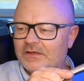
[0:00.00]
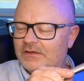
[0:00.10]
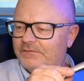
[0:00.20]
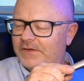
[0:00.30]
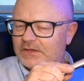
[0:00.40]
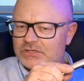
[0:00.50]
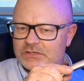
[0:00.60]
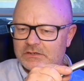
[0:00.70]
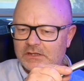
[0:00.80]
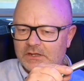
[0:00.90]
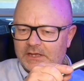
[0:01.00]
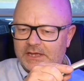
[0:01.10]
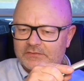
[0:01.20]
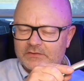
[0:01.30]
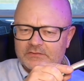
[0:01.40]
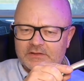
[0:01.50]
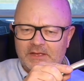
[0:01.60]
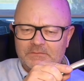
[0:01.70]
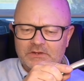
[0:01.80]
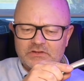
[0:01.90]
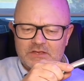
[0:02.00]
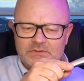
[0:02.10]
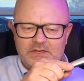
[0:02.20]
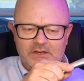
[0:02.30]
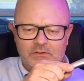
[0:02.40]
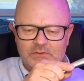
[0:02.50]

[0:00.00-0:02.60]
function. Sister company JBL